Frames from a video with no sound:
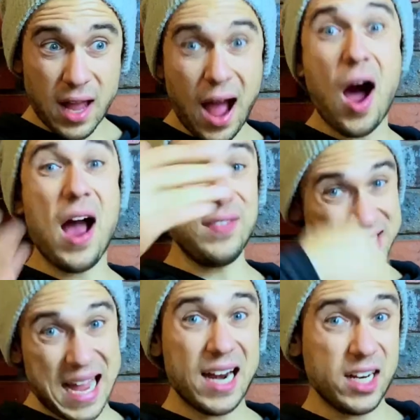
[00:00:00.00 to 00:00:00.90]
I've
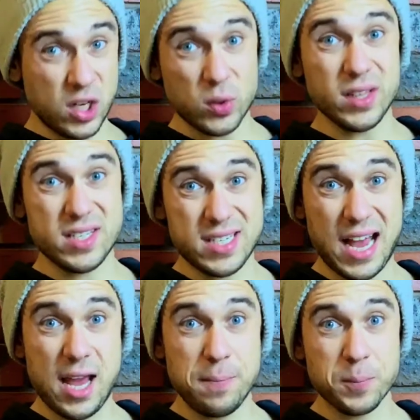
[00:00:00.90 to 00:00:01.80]
started doing the
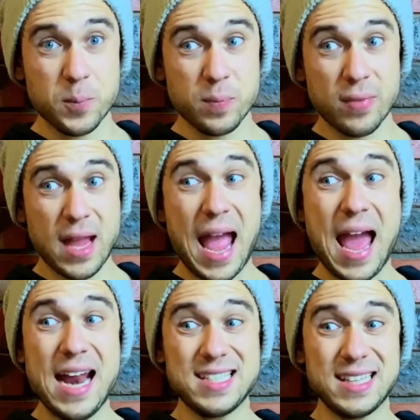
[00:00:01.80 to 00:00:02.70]
same, and
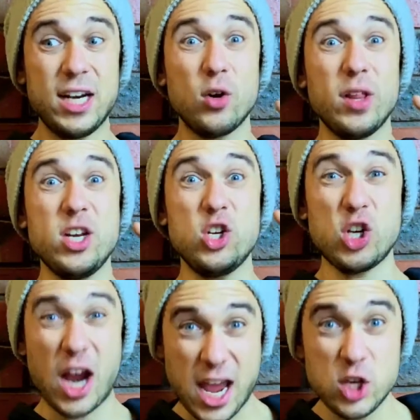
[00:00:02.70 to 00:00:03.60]
it's literally
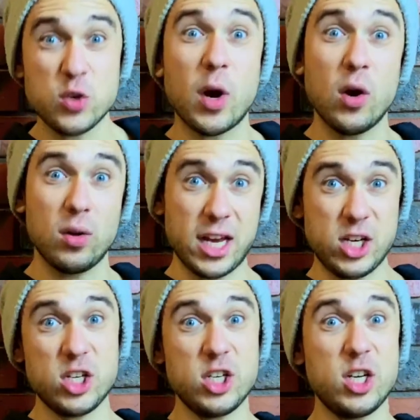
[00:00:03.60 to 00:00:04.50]
changed my
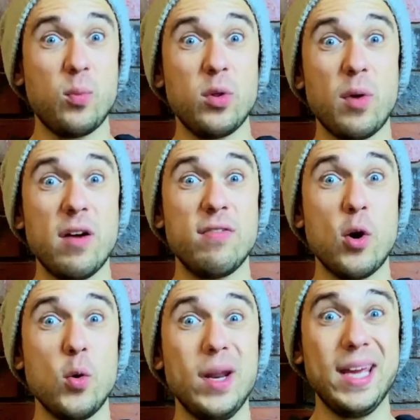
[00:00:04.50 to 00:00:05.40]
relationship with my
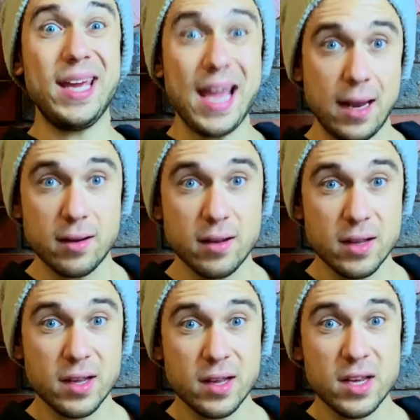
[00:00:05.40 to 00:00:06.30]
phone again.
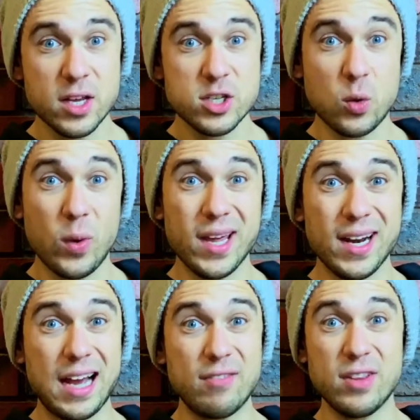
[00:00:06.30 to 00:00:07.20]
So we're going to
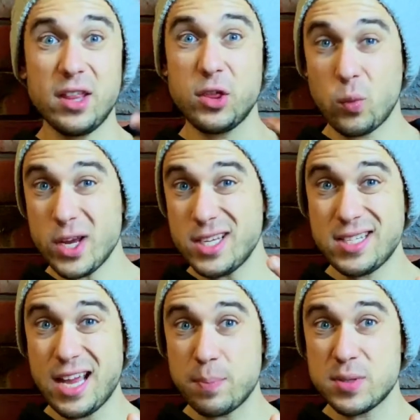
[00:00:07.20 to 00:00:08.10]
cover the 3
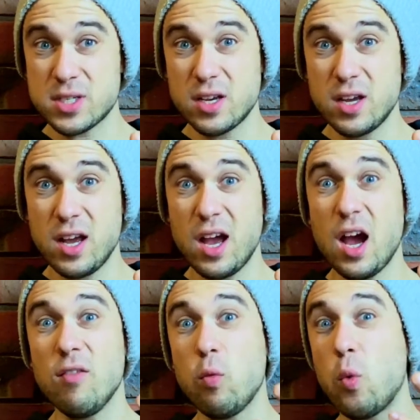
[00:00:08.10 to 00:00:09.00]
steps
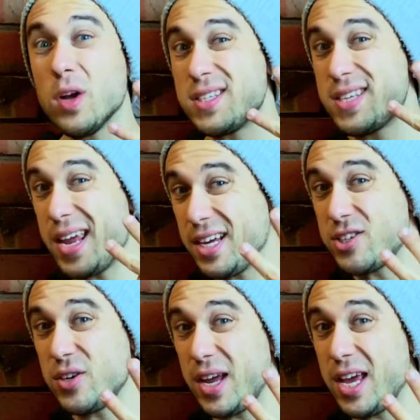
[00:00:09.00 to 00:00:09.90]
of what settings you
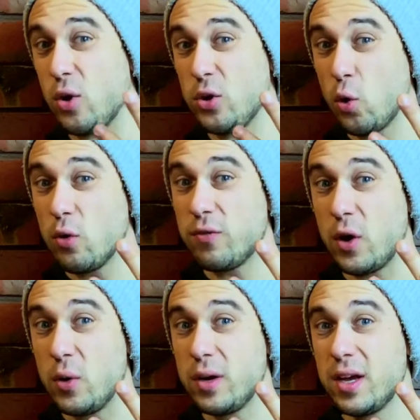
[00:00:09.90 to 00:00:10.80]
need on your
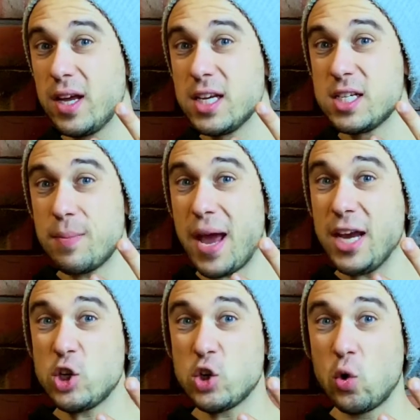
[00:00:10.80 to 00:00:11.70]
phone to make
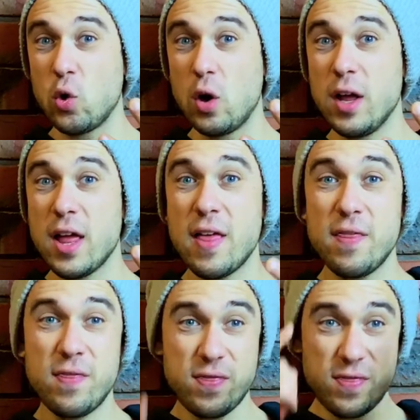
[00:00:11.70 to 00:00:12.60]
sure
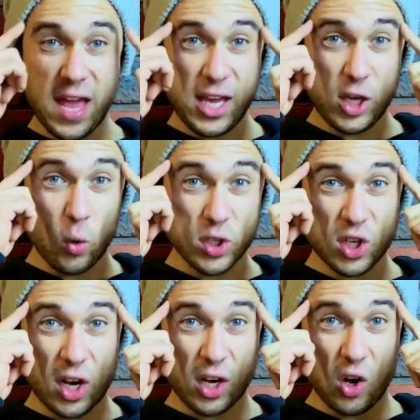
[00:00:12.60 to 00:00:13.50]
that your
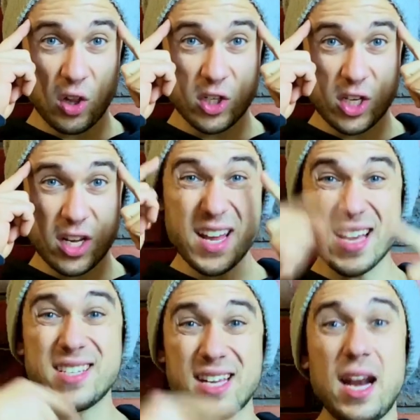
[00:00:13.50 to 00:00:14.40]
psychology is
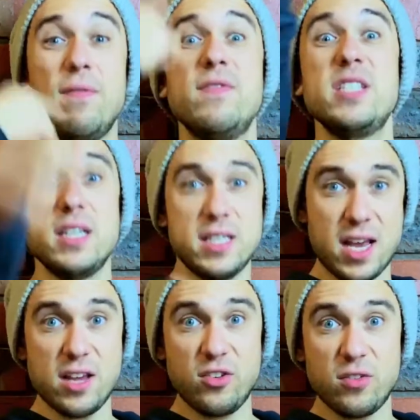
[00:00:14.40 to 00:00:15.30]
set up for
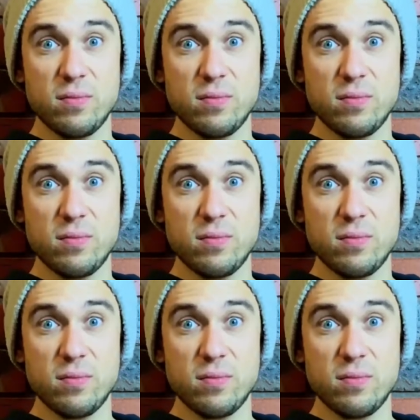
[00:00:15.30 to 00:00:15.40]
success.